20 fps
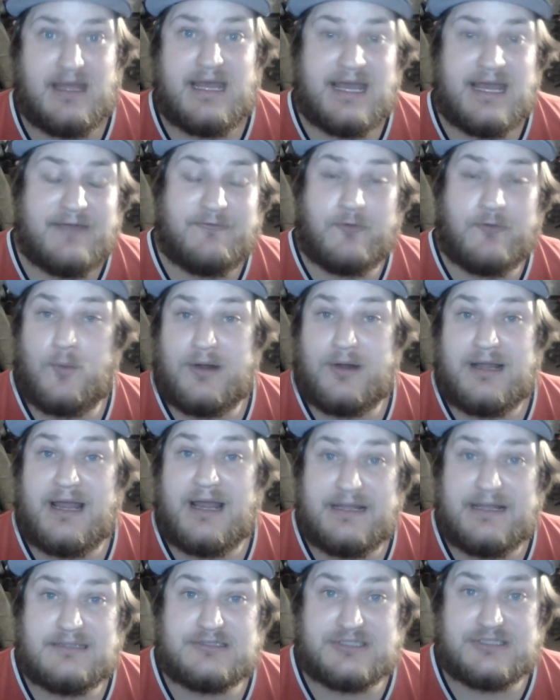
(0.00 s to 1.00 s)
And from what
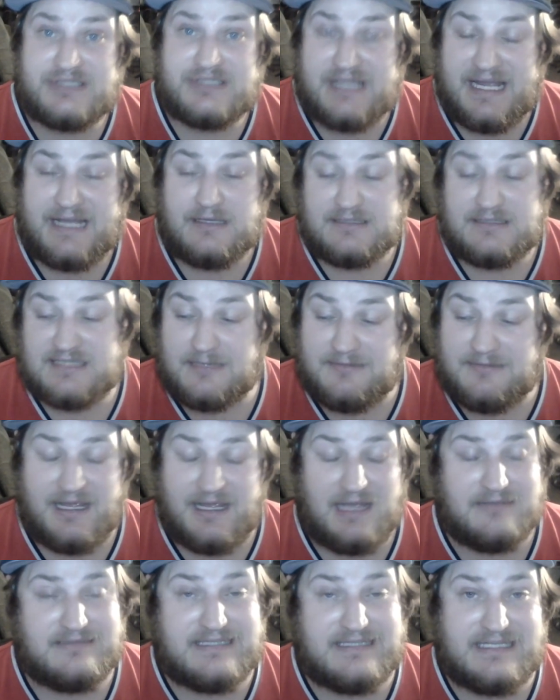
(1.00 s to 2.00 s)
I understand, something
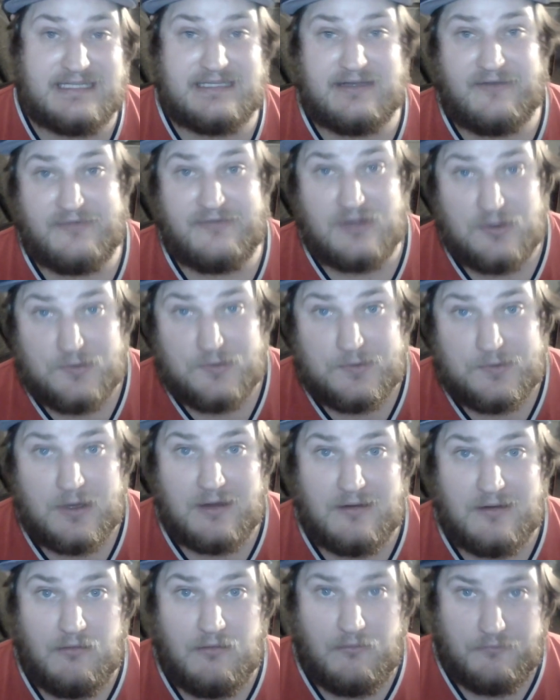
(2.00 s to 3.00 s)
I've seen a few
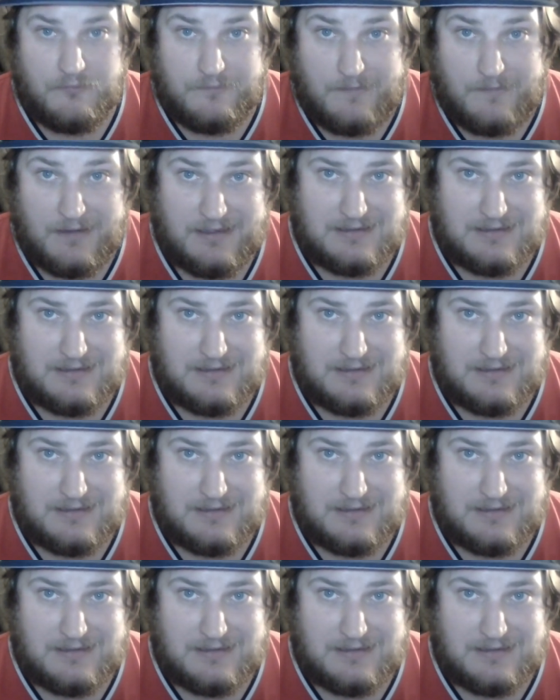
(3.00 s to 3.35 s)
of